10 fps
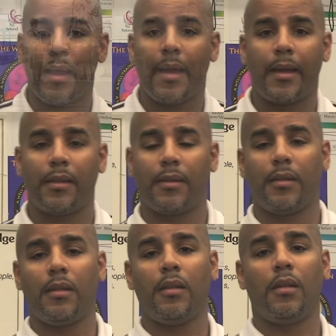at
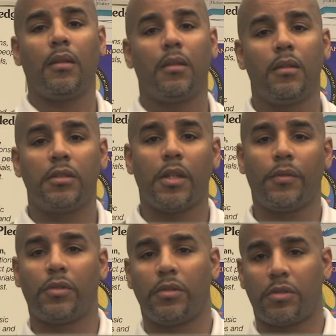the
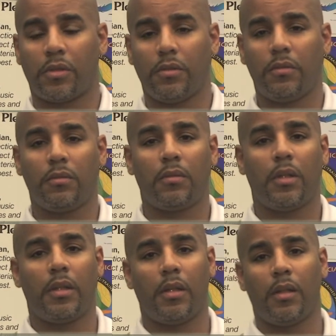Jefferson show
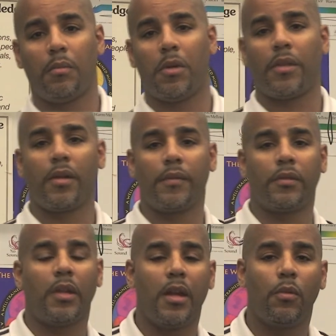and then a month
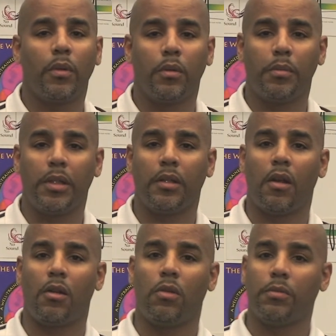after that we will be at
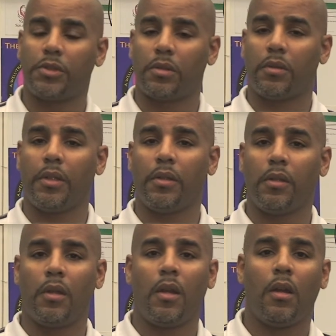our home show
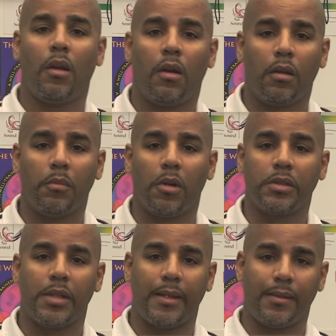here on
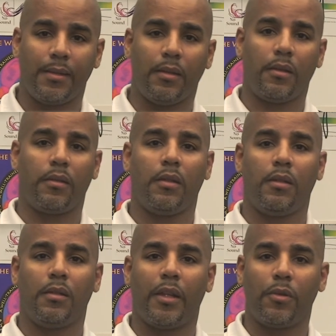March 19th,
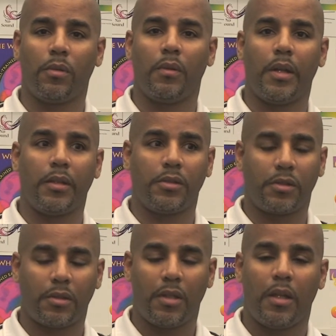the Lakewood
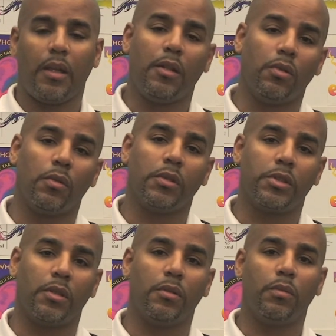Ranch indoor
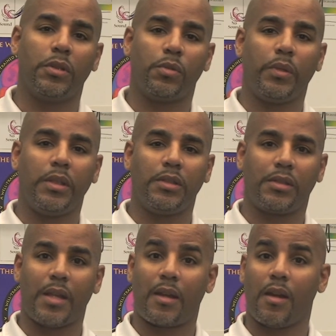show, which we
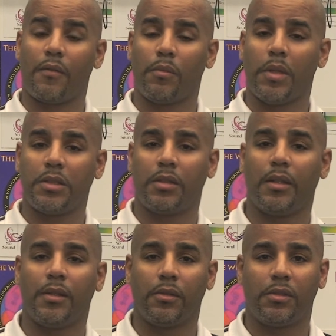just got confirmation
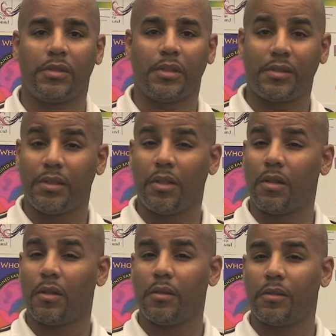that there's 60
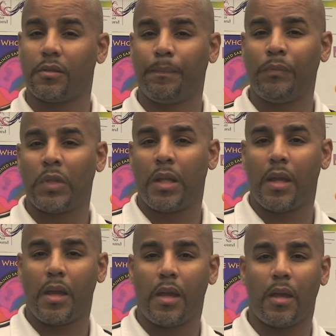guards
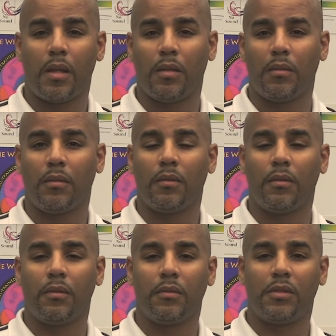and
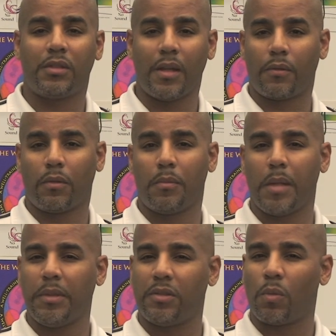several,
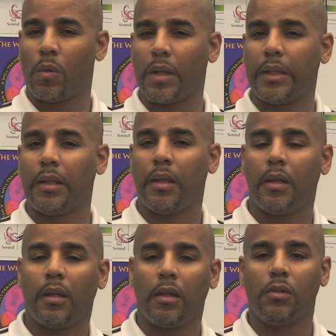maybe 20
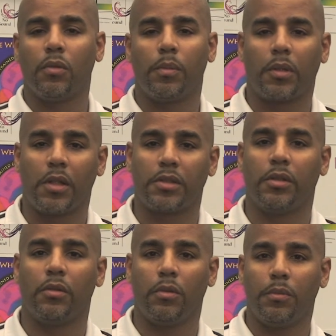indoor
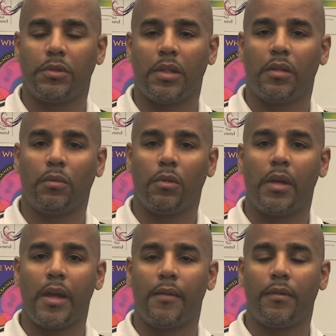percussion groups and we'll
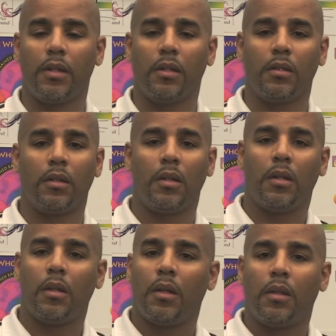have uh,
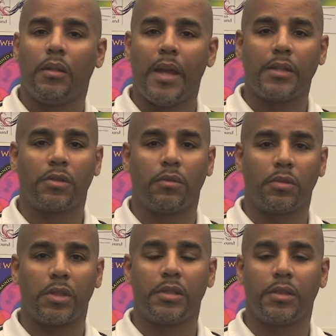national
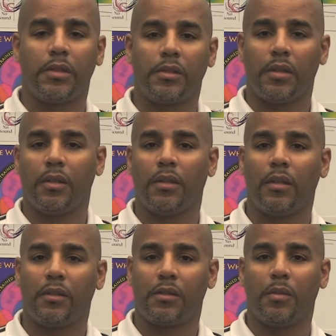judges, and,
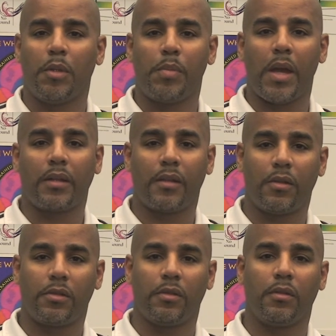and it's going to be a packed
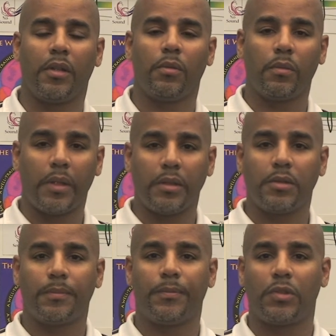house here at Lakewood
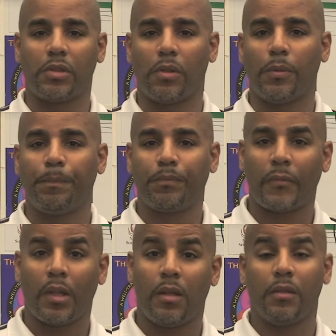Ranch. So
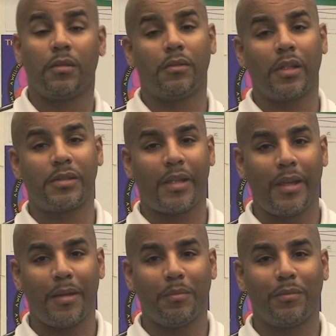until next
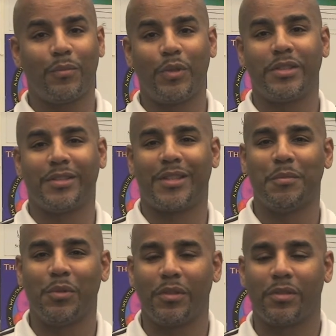camp, which is
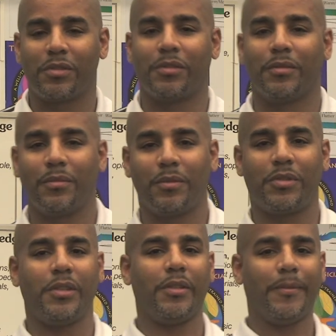coming real soon, we'll
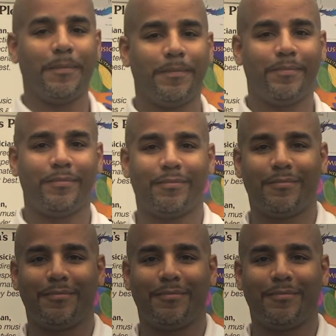see you.